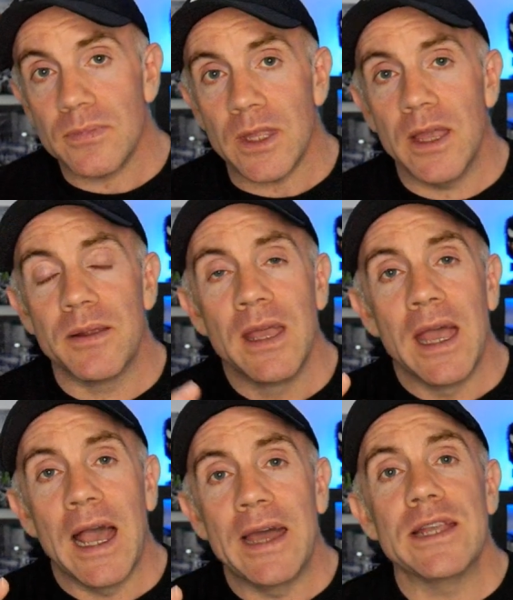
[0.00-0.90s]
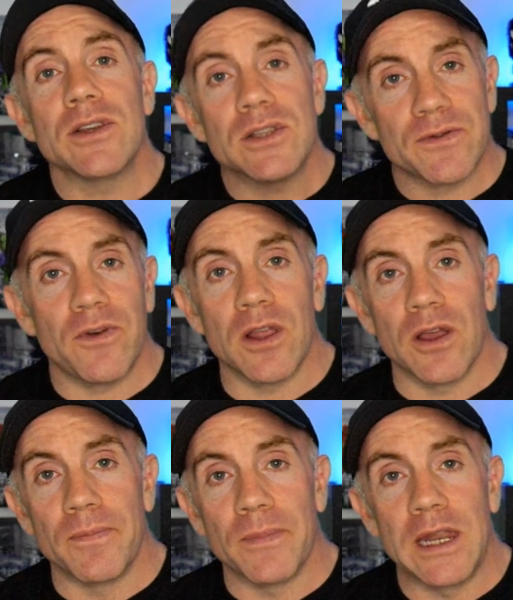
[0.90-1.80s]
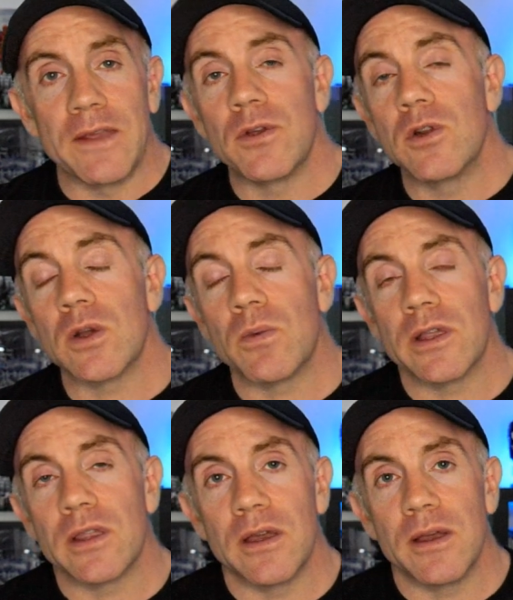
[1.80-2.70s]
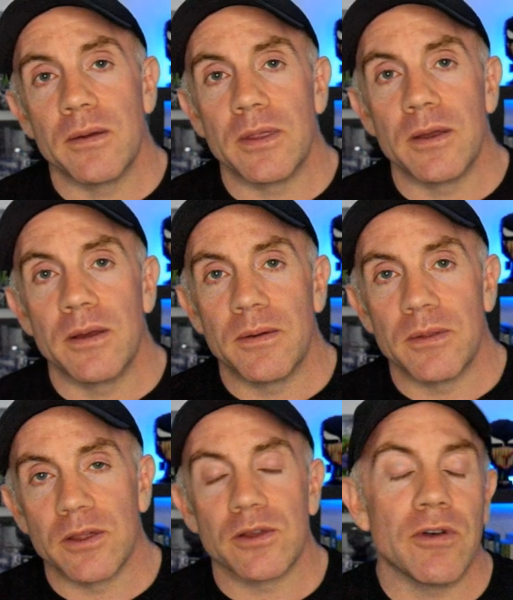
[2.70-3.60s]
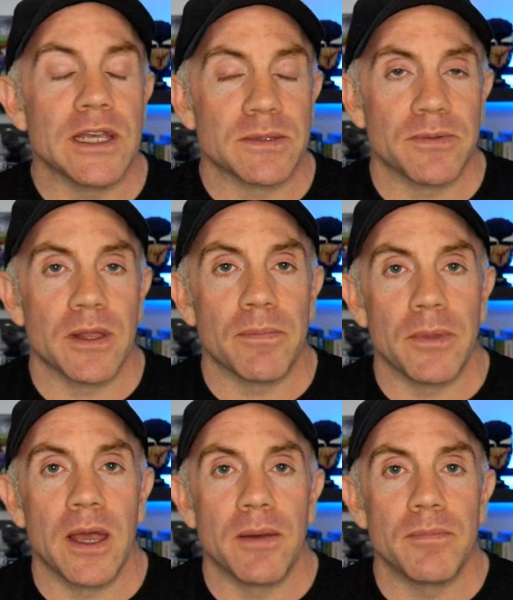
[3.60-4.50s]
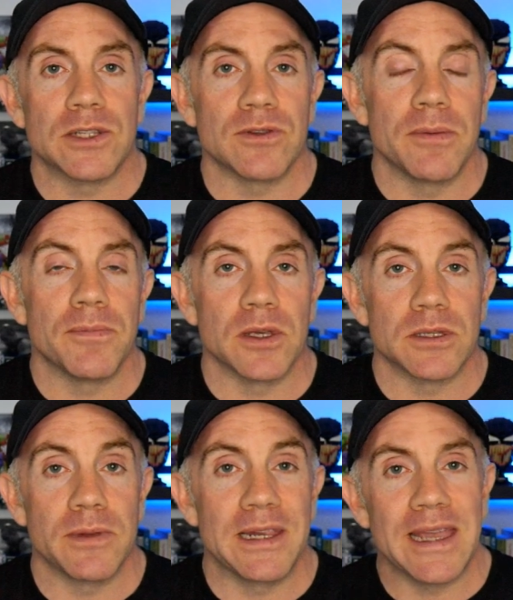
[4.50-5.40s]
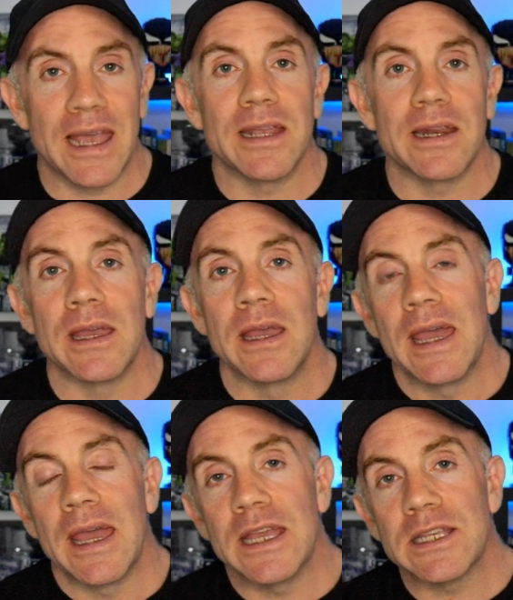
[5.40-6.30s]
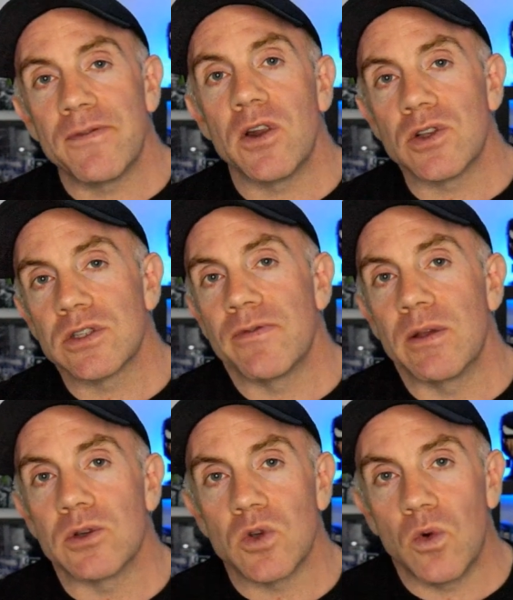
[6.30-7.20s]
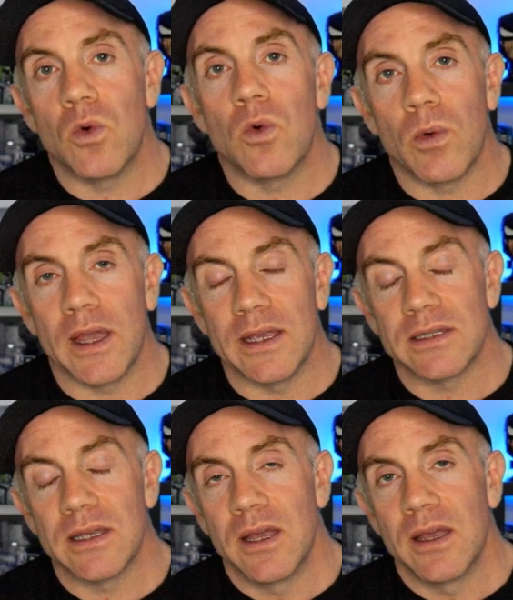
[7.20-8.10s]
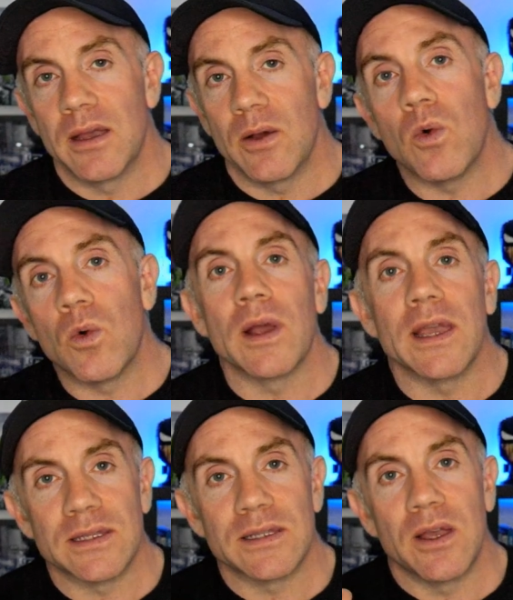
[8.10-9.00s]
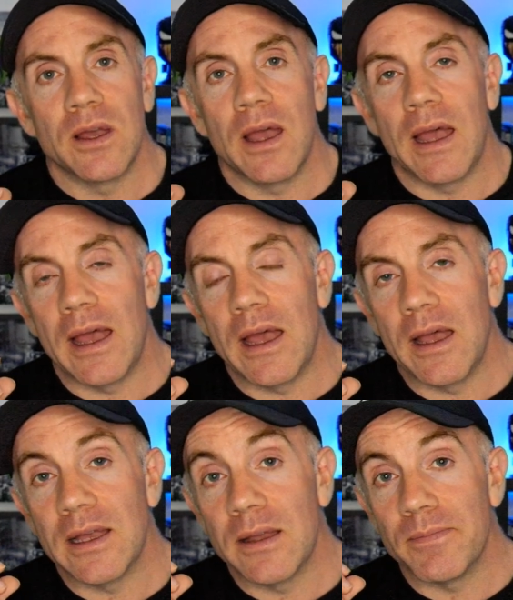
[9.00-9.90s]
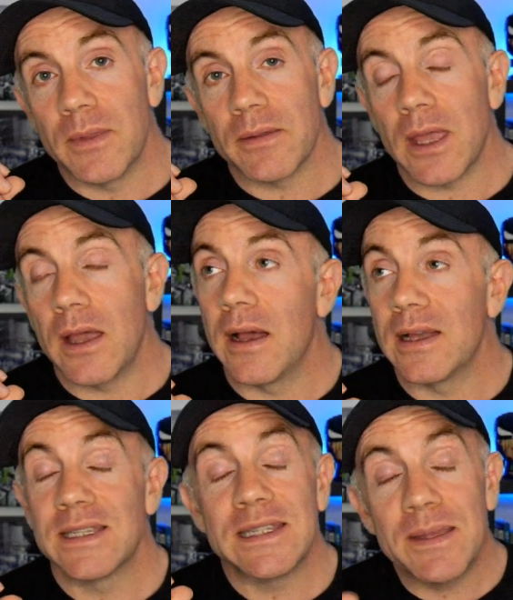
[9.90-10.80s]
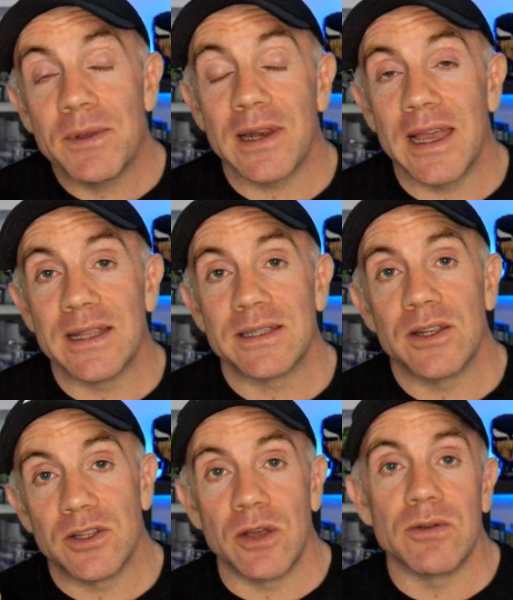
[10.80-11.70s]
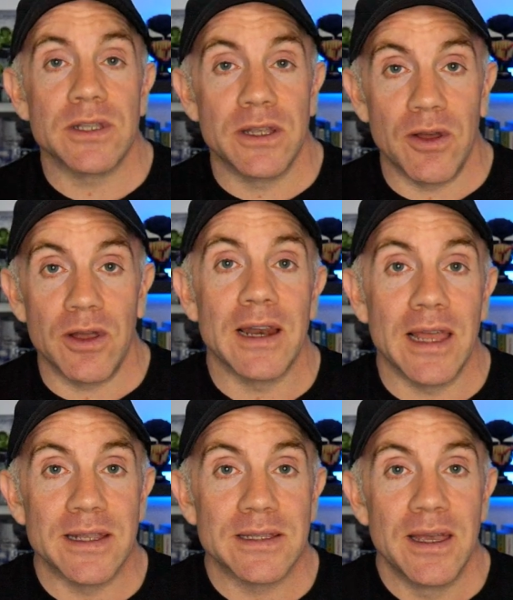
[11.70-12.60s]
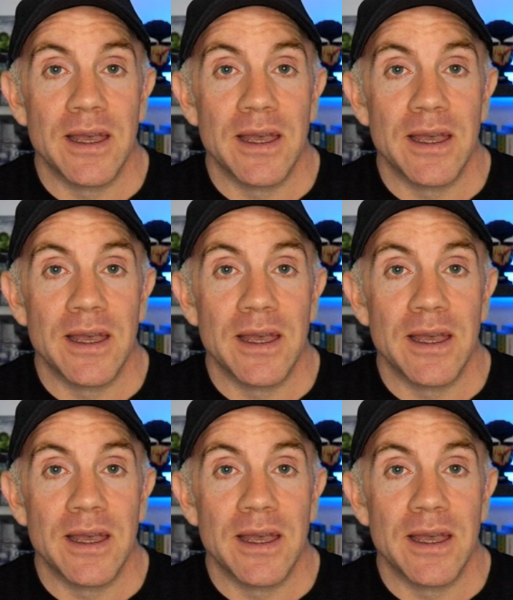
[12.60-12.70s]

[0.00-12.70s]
And and it does follow. And if you look at one of the the, the greatest um, Mister Olympians, Lee Haney, his philosophy was always, always, uh, and stimulate, don't annihilate.